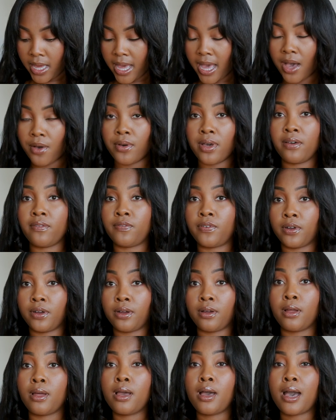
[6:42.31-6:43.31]

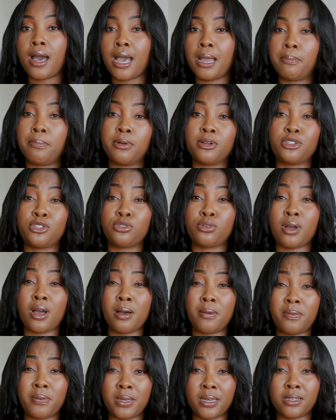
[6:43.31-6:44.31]
However,
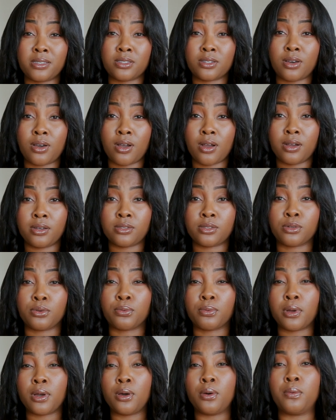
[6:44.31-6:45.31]
hypertrophic scars
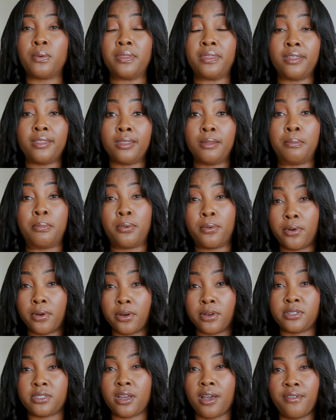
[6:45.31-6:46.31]
grow within the
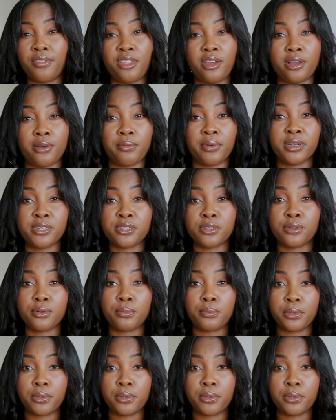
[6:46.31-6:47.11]
borders of the original